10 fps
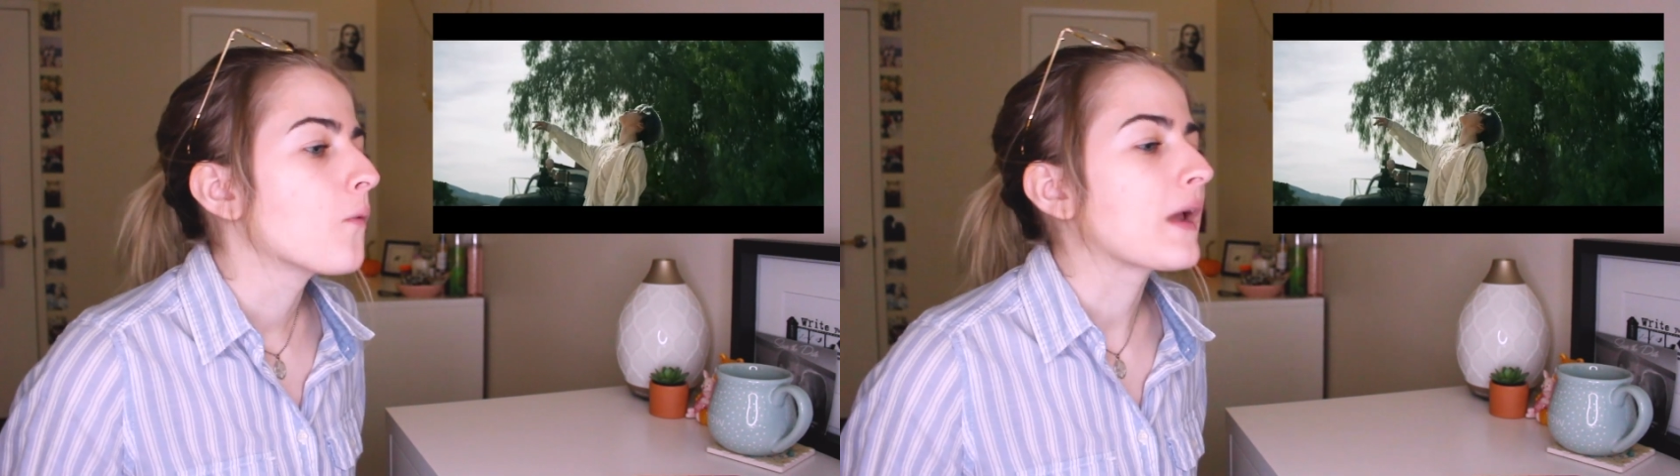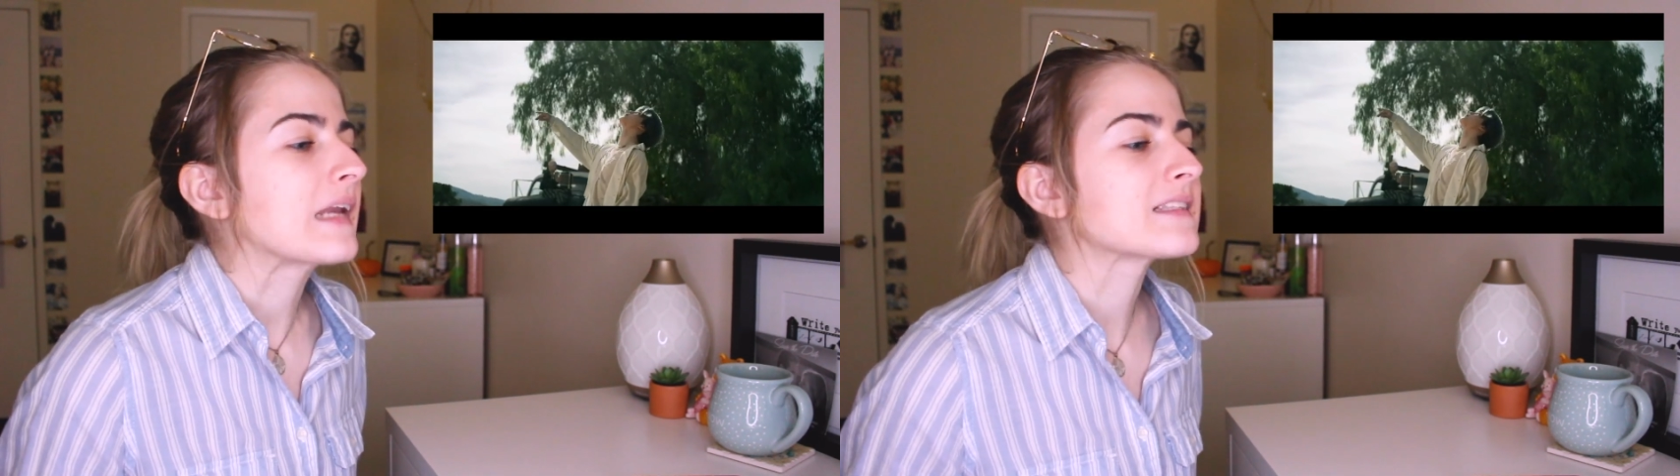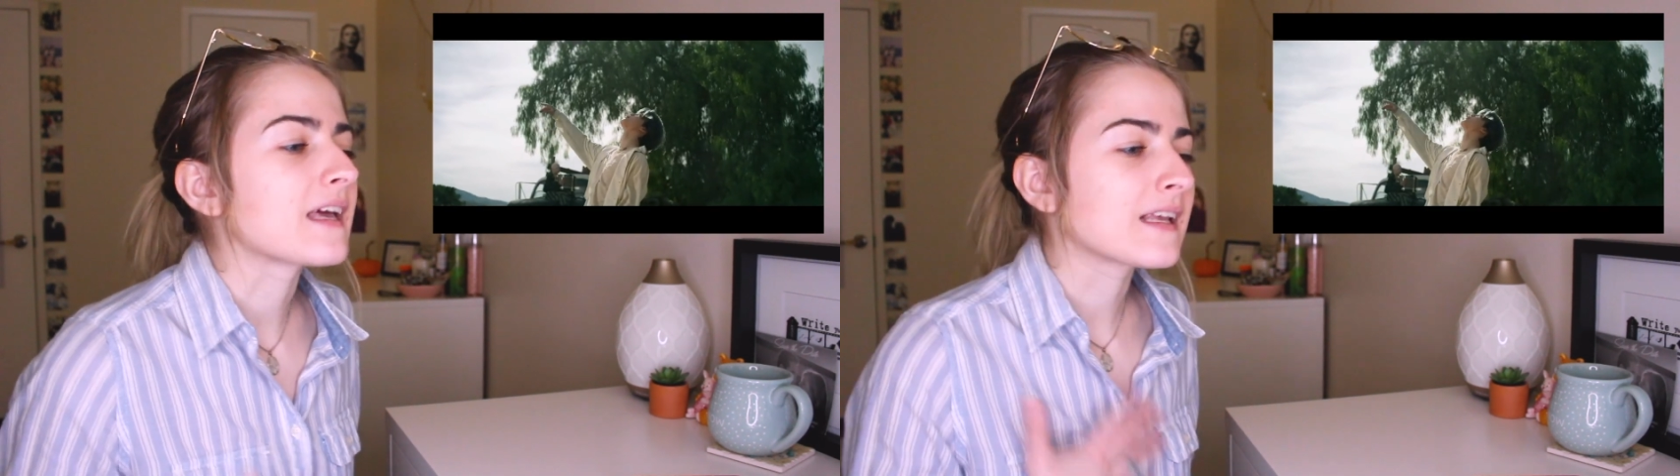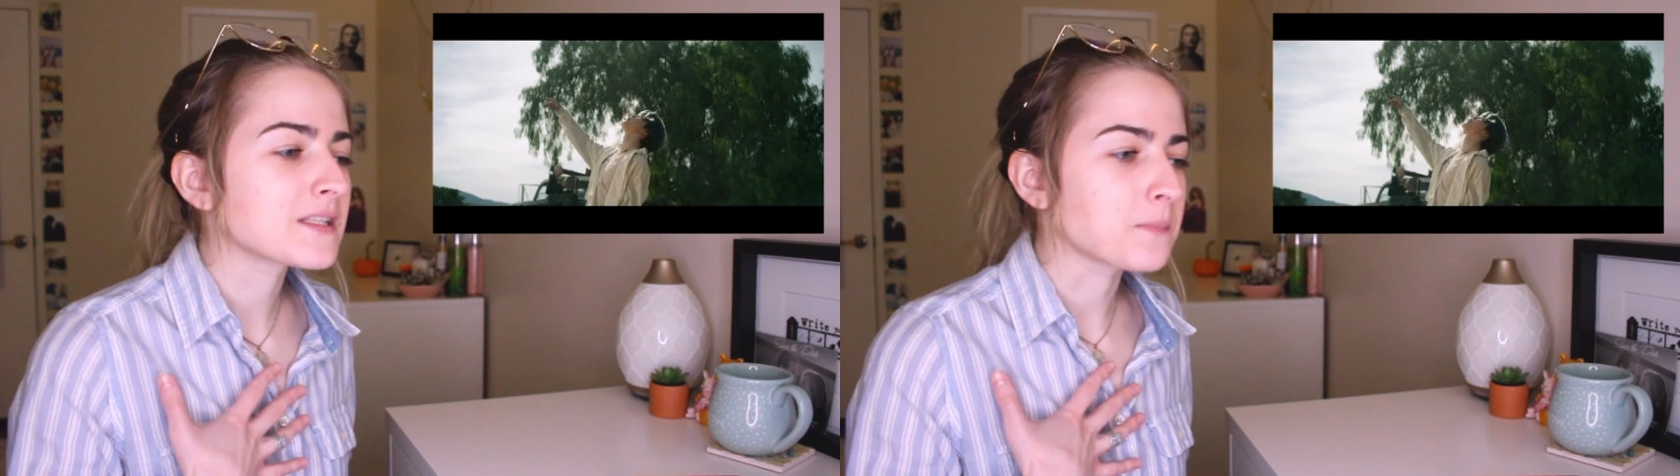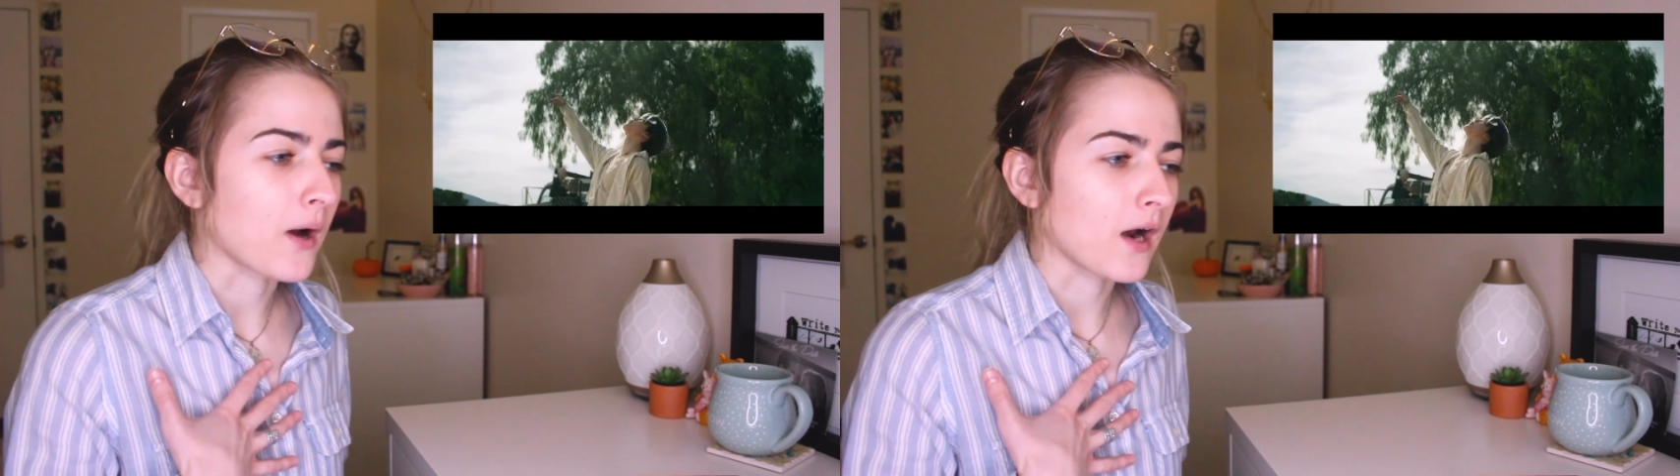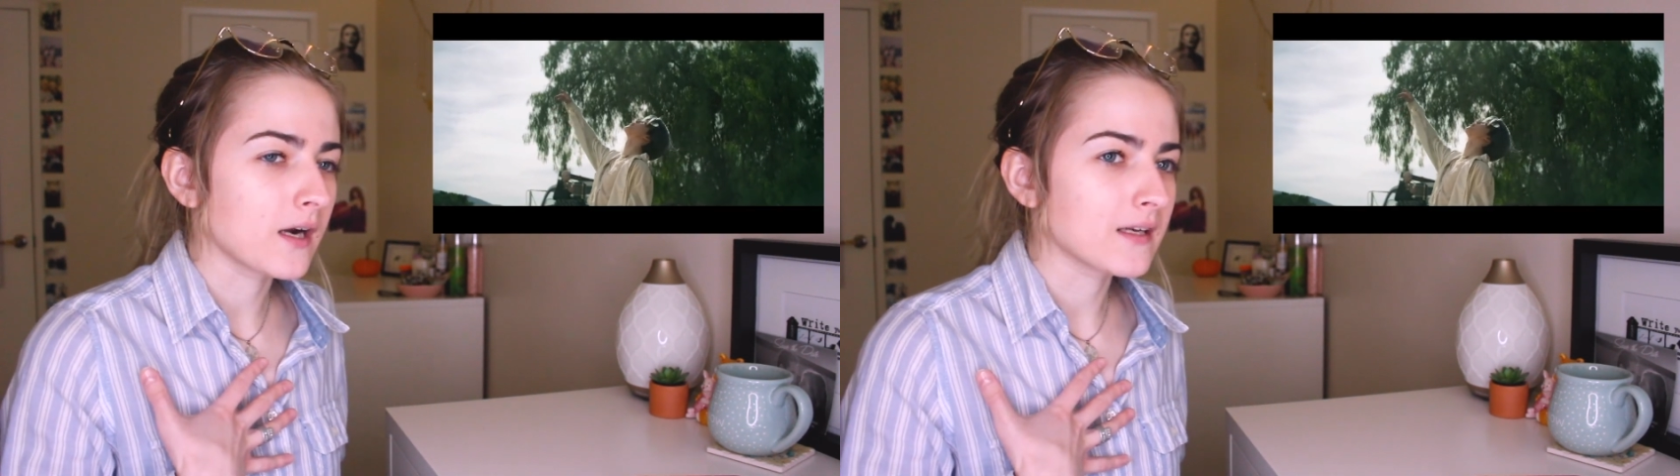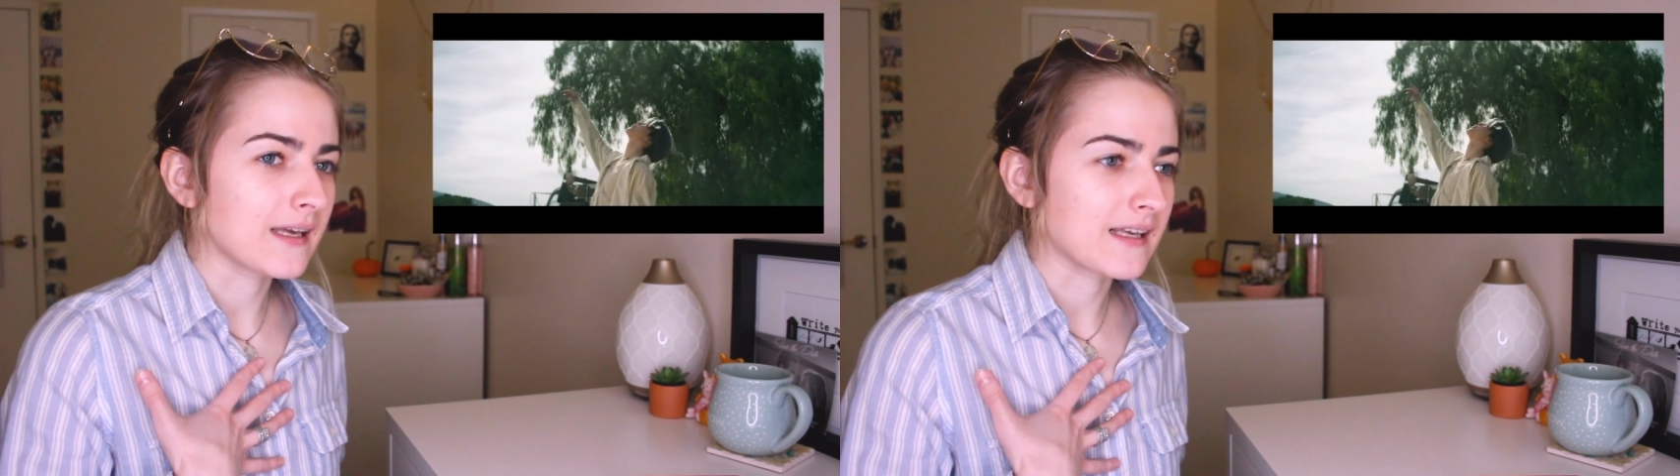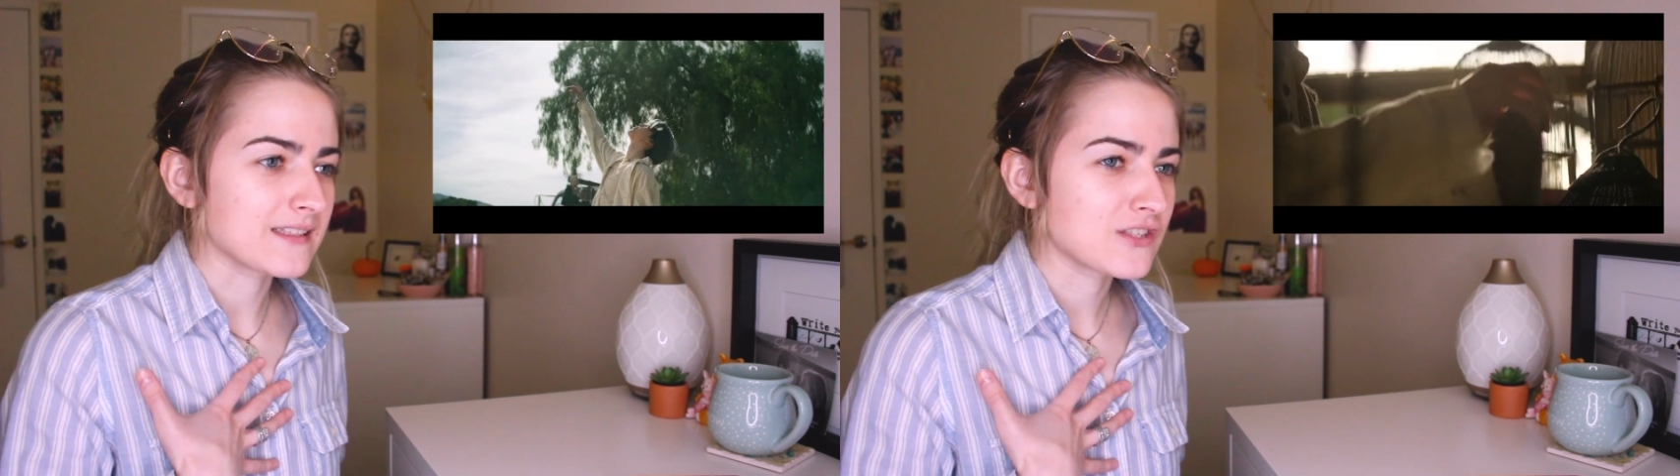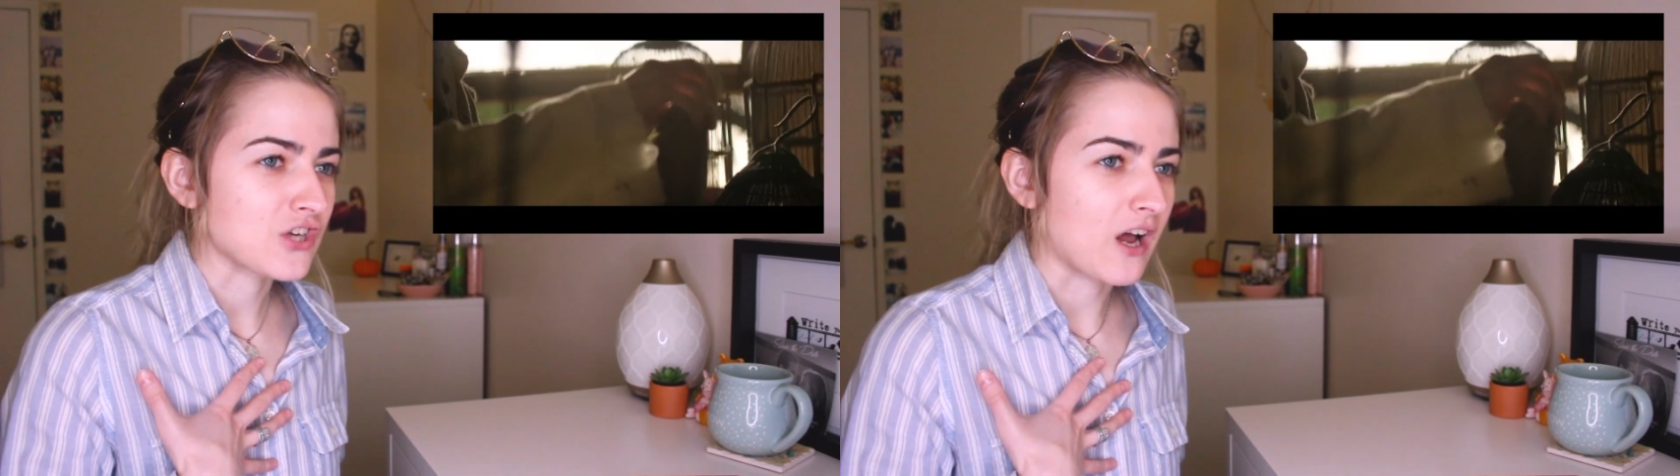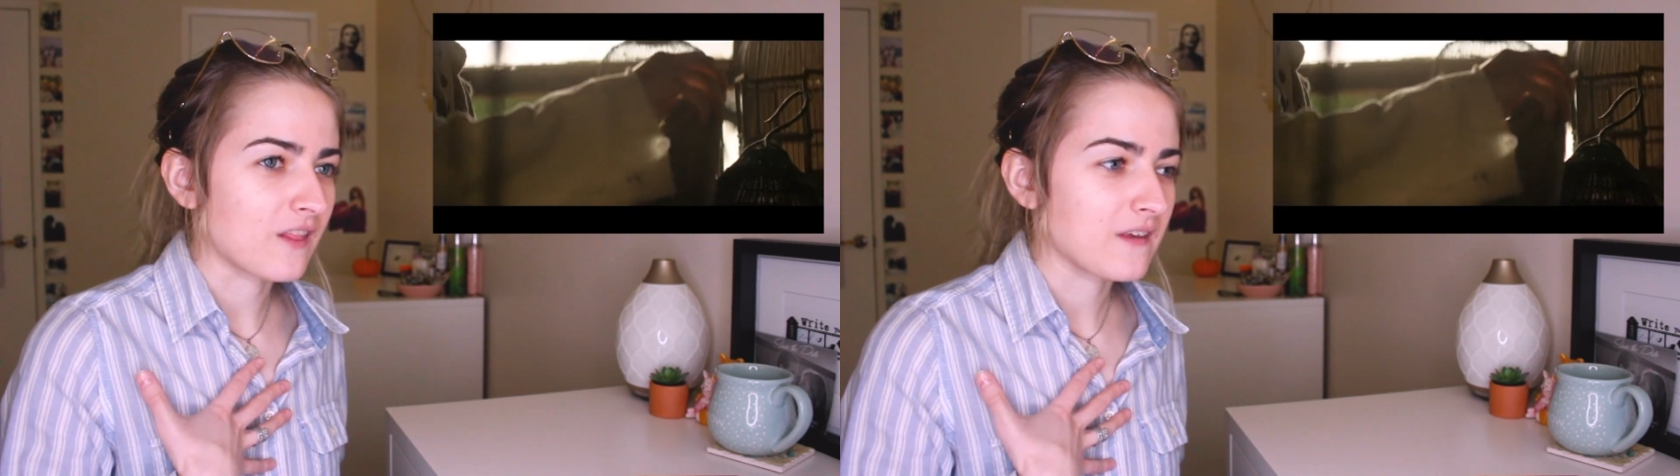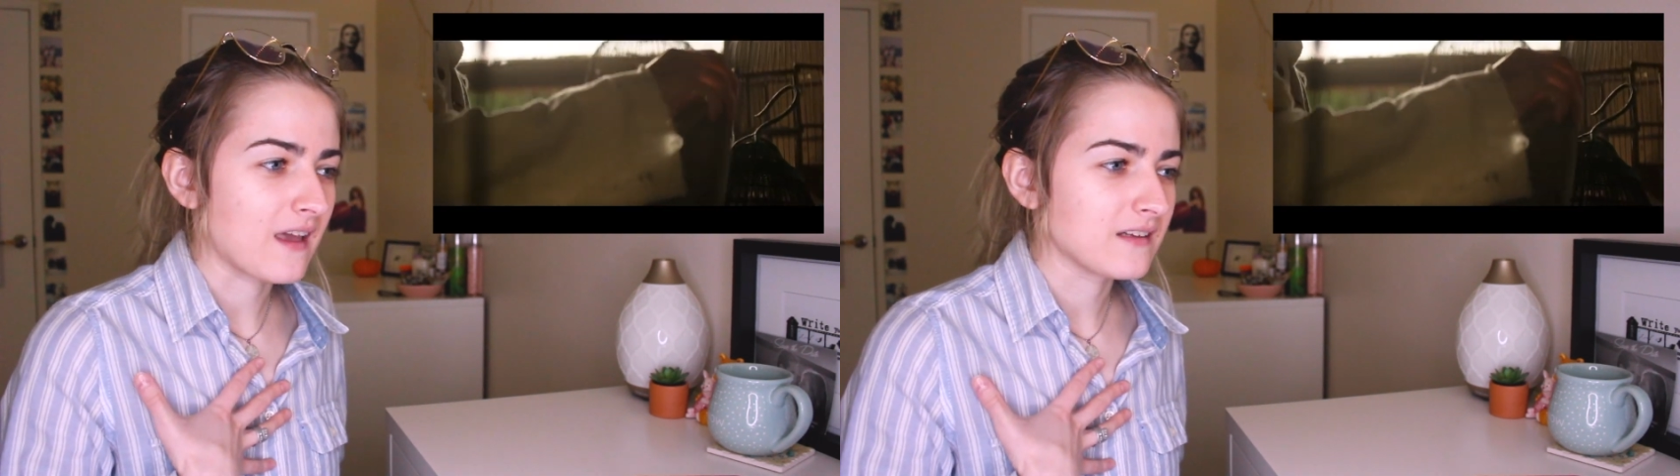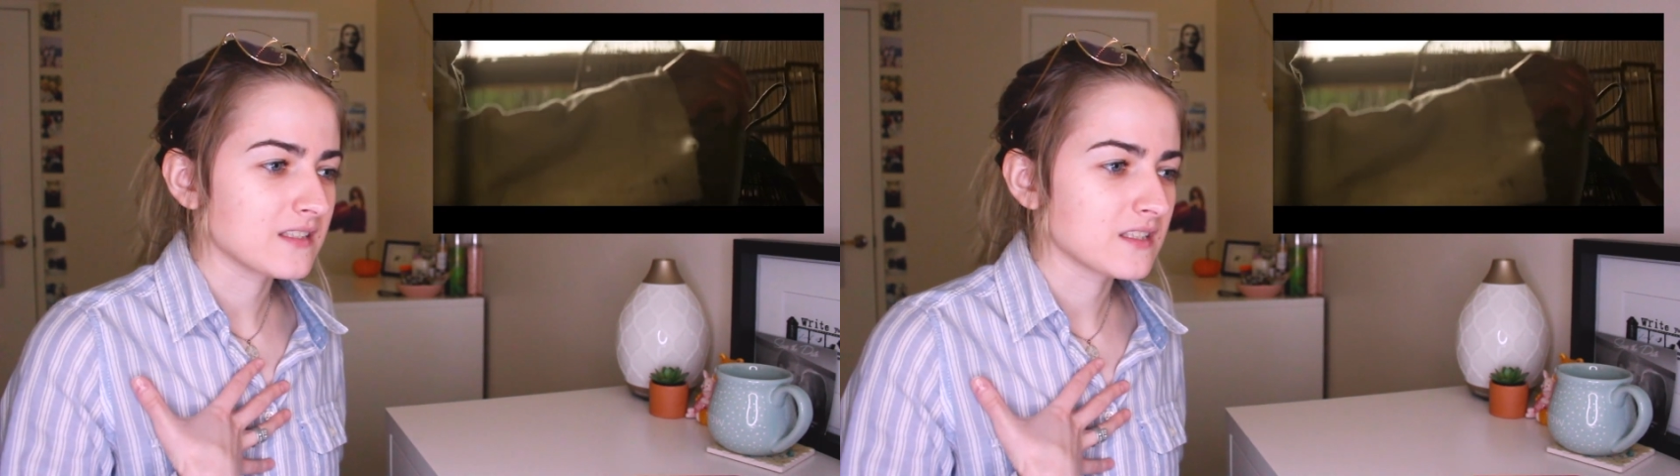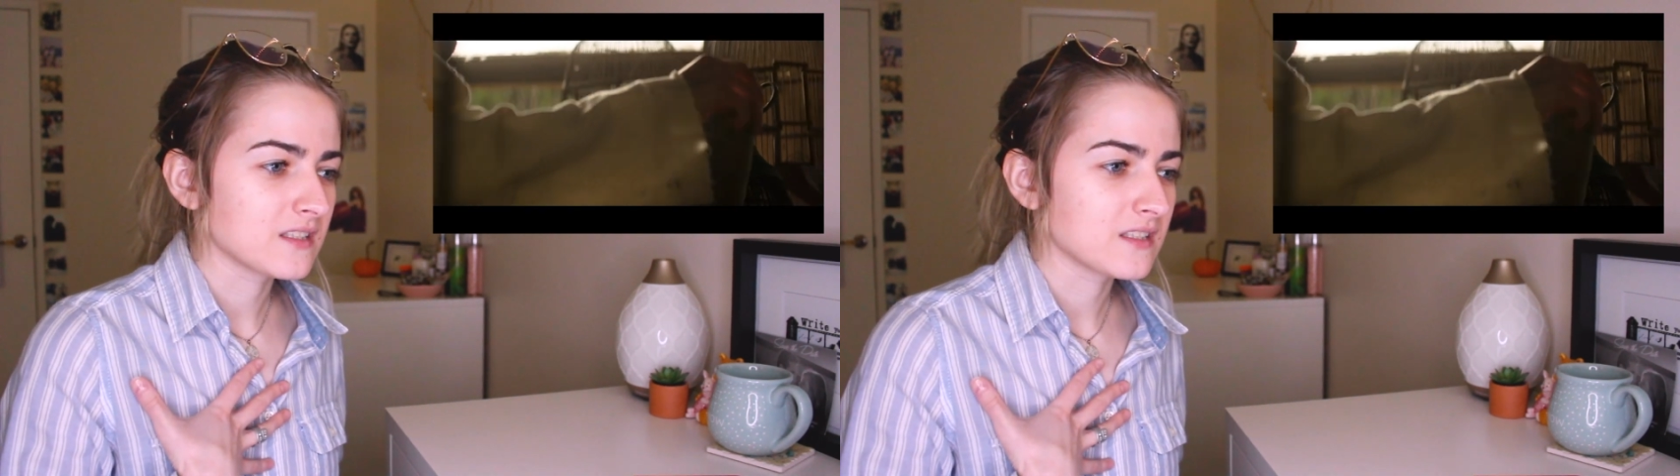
Wait, is that his bird that gets shot at the end?